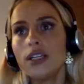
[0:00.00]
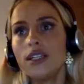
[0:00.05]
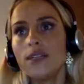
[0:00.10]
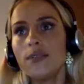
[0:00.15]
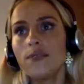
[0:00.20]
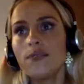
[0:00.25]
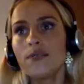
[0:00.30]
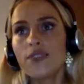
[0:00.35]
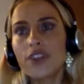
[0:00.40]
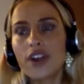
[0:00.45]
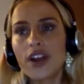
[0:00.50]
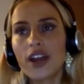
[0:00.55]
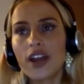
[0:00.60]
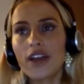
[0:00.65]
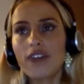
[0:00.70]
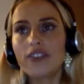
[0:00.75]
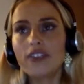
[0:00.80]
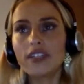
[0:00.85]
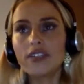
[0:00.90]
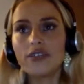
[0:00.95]
they're
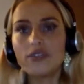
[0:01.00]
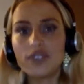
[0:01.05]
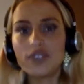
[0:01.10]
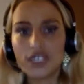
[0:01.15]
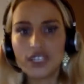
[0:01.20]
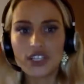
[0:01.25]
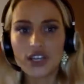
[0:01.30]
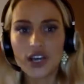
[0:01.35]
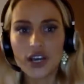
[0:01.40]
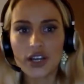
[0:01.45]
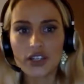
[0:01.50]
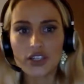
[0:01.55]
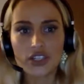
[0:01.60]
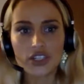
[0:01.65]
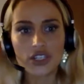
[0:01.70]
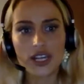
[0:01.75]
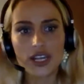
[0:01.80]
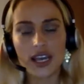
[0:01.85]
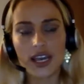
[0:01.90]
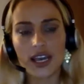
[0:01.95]
heavily retouched
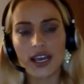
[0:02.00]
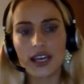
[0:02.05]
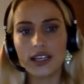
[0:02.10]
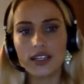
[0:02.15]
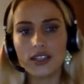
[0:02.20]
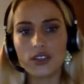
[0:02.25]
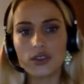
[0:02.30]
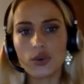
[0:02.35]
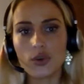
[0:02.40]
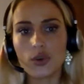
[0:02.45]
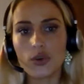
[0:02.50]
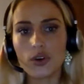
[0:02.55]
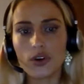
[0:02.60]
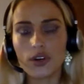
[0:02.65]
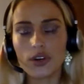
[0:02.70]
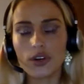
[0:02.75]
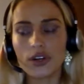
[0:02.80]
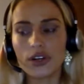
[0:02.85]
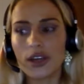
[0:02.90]
and or